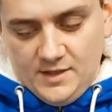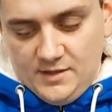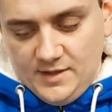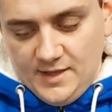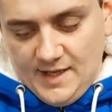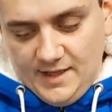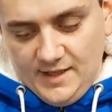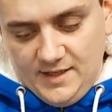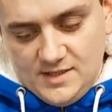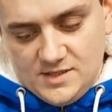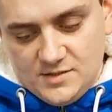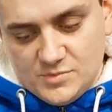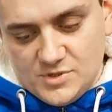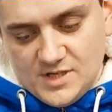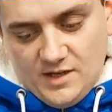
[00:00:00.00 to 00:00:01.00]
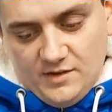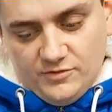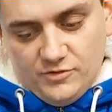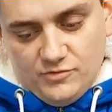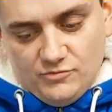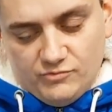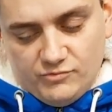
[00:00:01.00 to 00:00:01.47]
The LEDs themselves
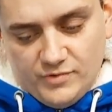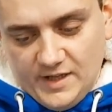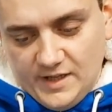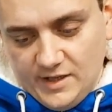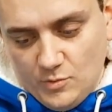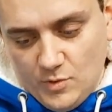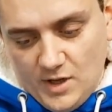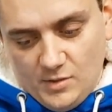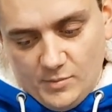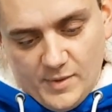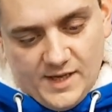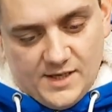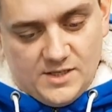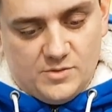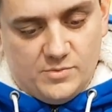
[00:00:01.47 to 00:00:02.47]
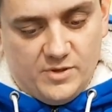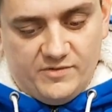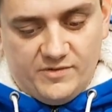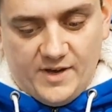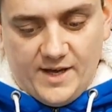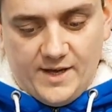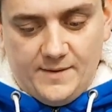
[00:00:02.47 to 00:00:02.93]
look really well made, to be
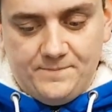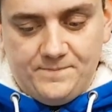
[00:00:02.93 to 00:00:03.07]
fair,